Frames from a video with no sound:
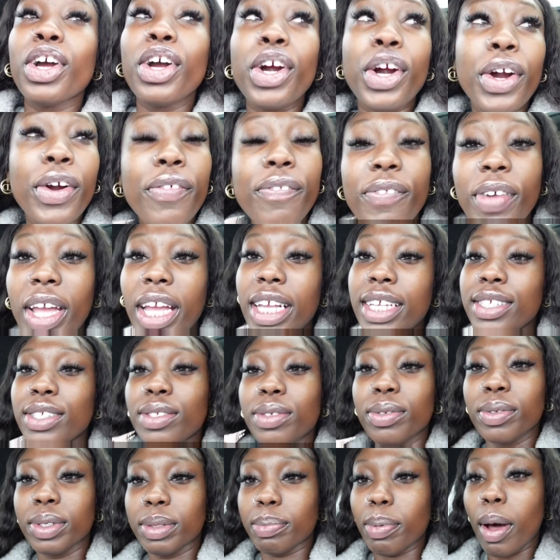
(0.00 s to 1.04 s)
her veins
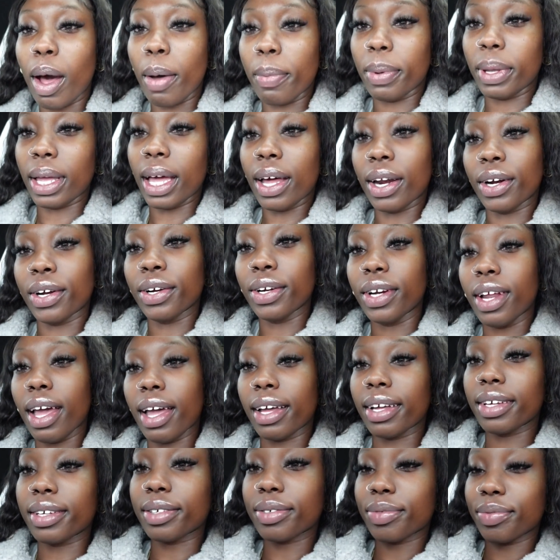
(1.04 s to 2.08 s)
was popping out of her neck.